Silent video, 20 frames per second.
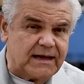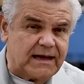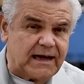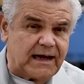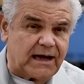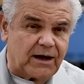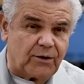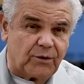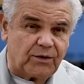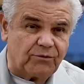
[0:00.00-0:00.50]

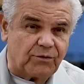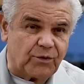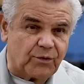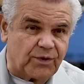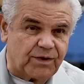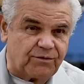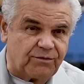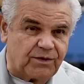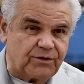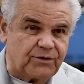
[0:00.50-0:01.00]
However,
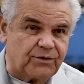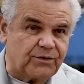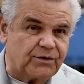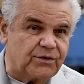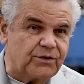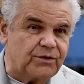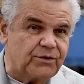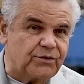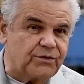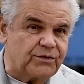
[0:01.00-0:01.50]
we've
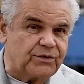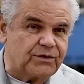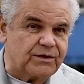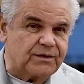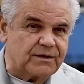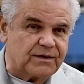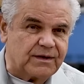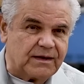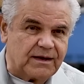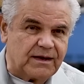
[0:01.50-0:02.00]
introduced
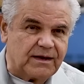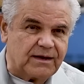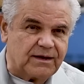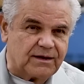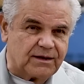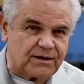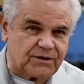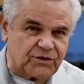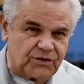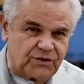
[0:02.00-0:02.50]

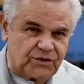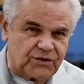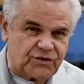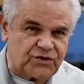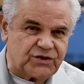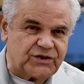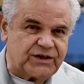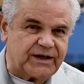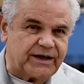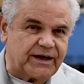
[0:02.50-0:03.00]
to
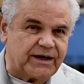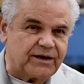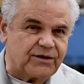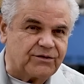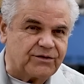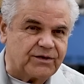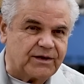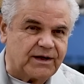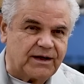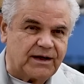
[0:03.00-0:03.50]
digitize
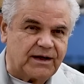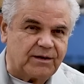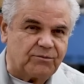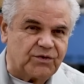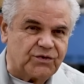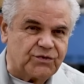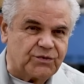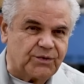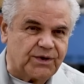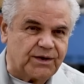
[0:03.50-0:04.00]
that
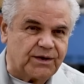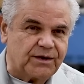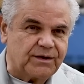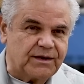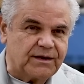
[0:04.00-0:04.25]
imagery